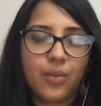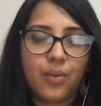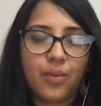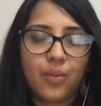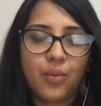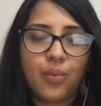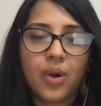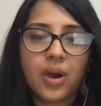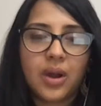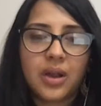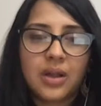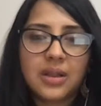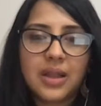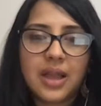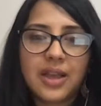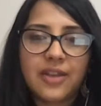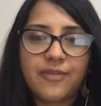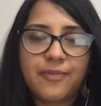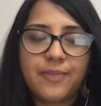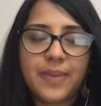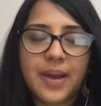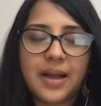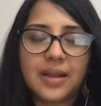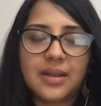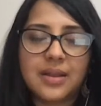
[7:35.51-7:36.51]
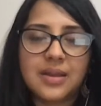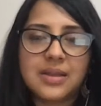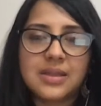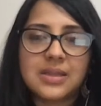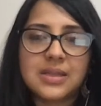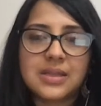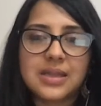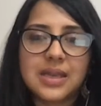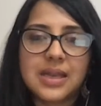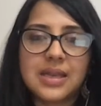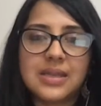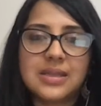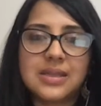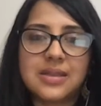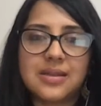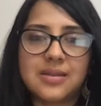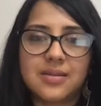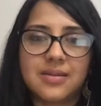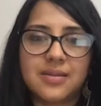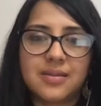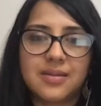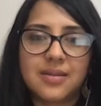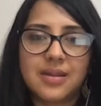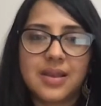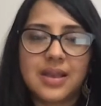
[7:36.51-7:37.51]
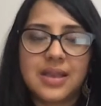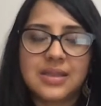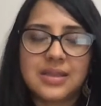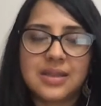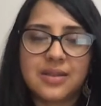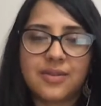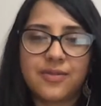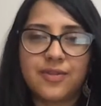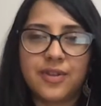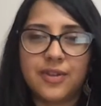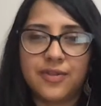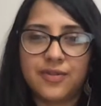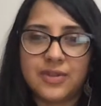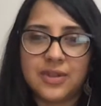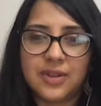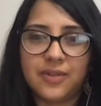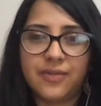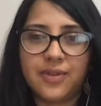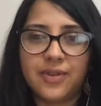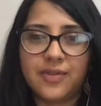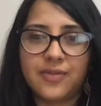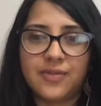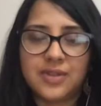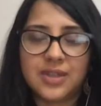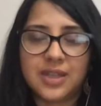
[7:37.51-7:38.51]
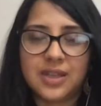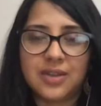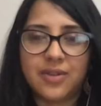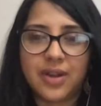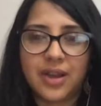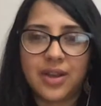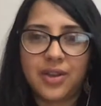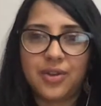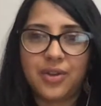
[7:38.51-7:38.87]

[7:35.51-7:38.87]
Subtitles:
work-life balance isn't 50-50, right?